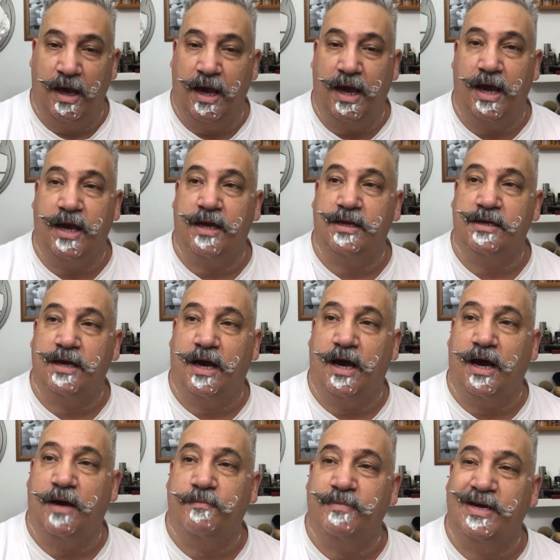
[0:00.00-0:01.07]
And
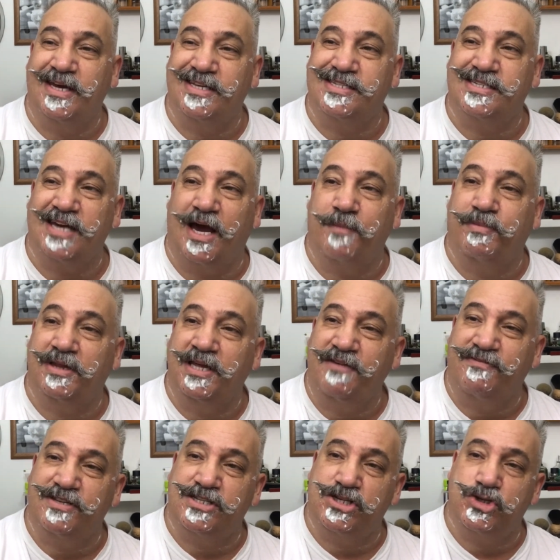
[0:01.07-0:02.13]
I
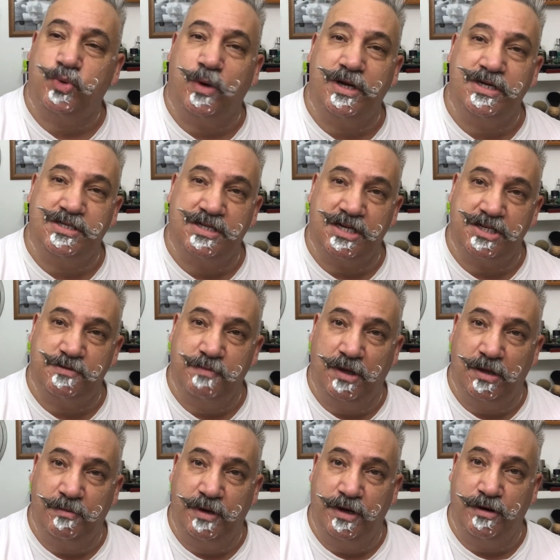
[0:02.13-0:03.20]
believe it's a 26
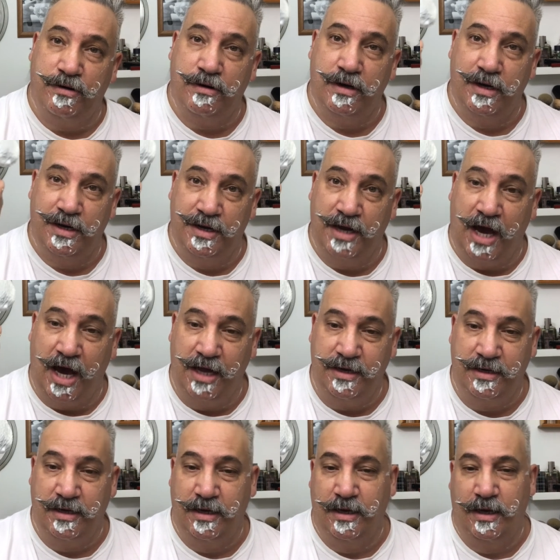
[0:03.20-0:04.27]
millimeter knot.
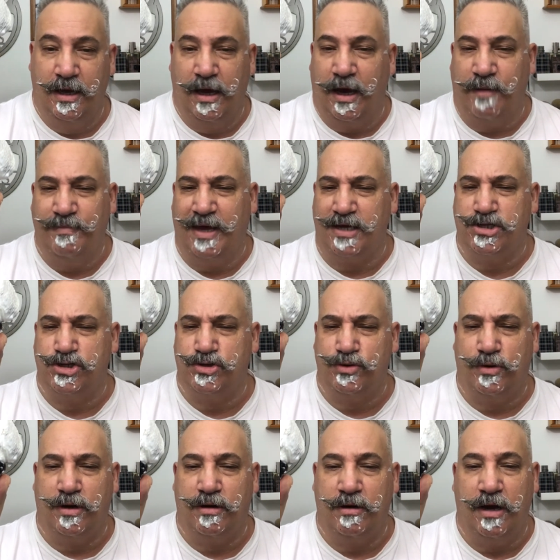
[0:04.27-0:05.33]
I'm not
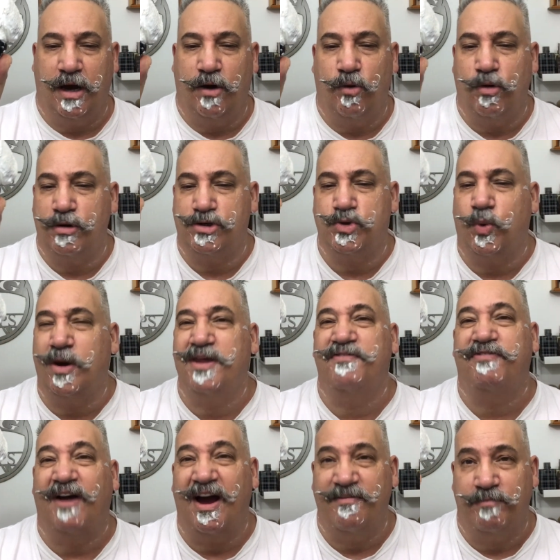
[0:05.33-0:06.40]
sure, or
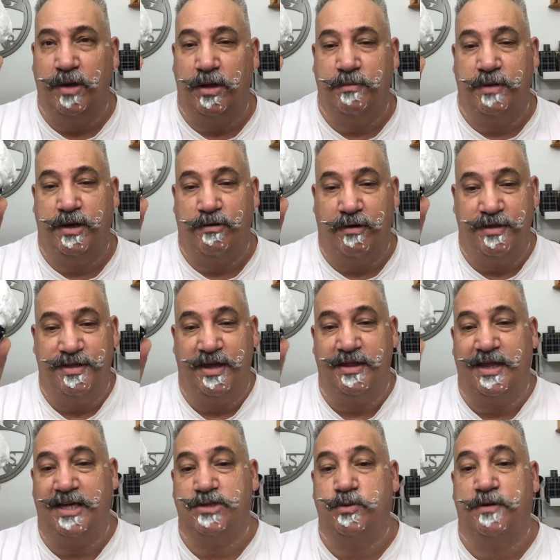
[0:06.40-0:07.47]
25 millimeter. I think
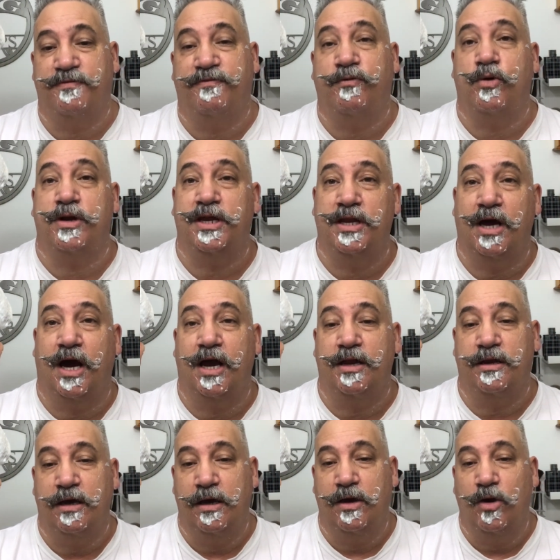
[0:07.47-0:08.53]
that's what
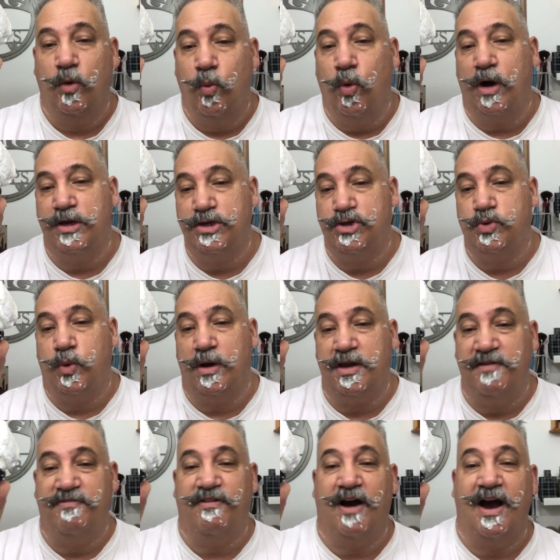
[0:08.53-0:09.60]

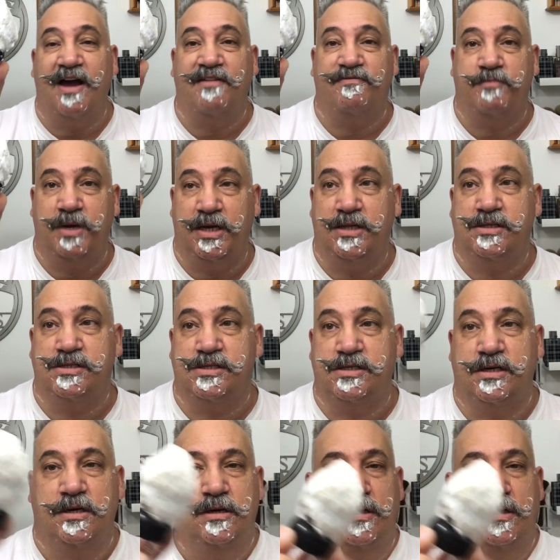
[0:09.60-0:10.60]
49-125 means.